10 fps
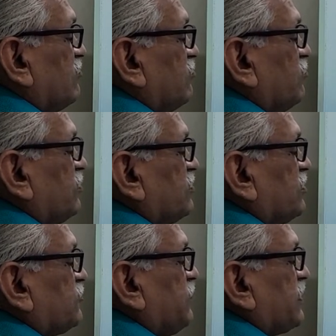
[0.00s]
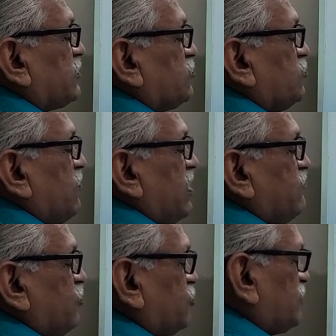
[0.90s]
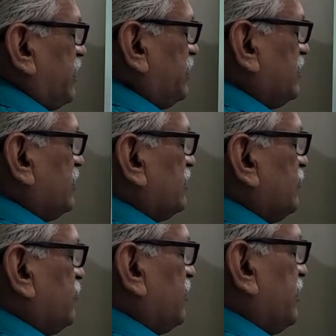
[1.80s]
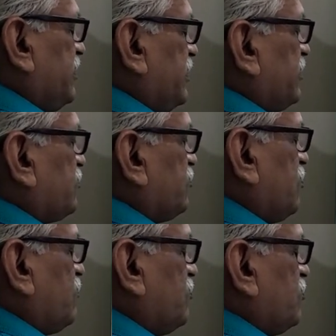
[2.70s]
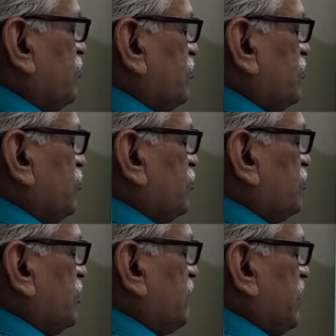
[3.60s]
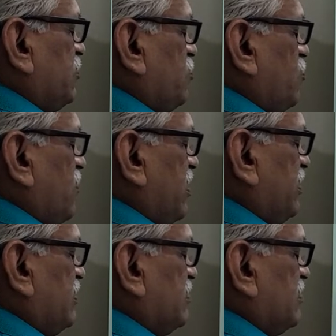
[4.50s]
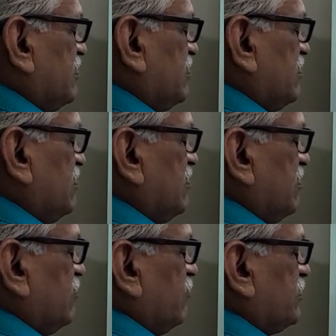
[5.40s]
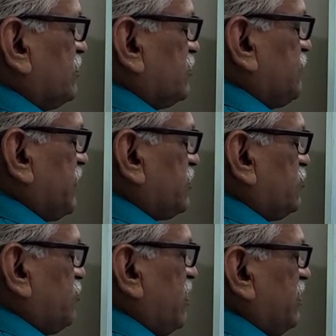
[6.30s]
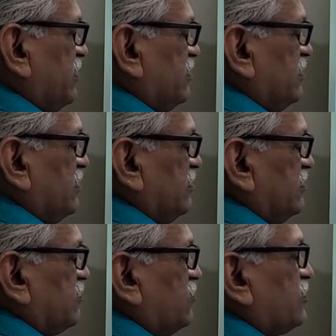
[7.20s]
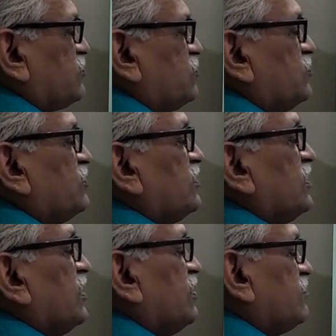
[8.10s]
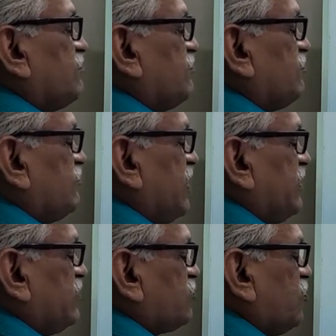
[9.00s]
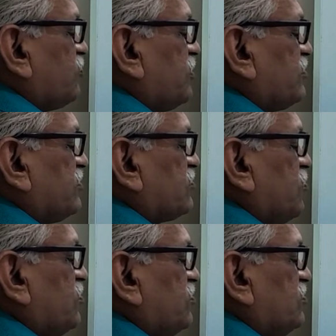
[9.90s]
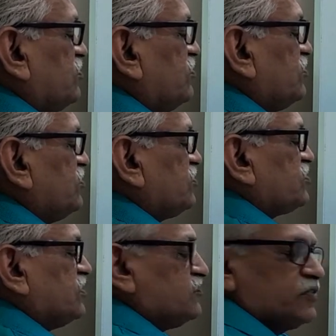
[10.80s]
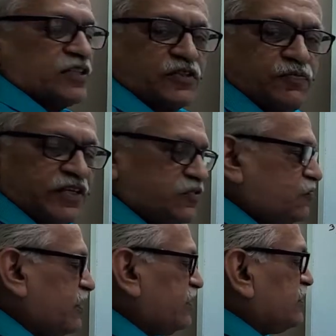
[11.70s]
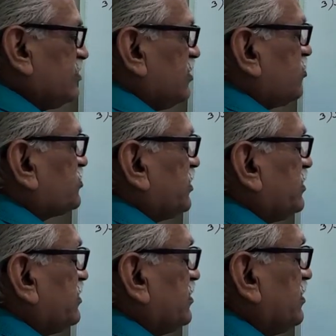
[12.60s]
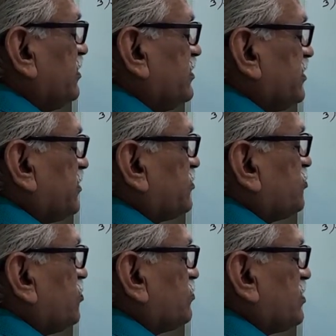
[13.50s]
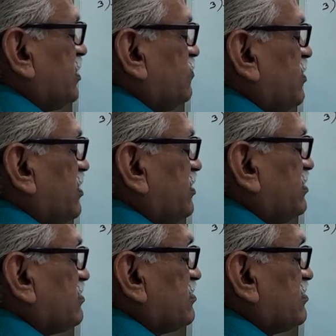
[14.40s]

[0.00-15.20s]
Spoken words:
with respect to y both sides. Therefore, integration of dou z by dou y with respect to y is equals to minus cos x is constant with respect to y outside. Integration of sin y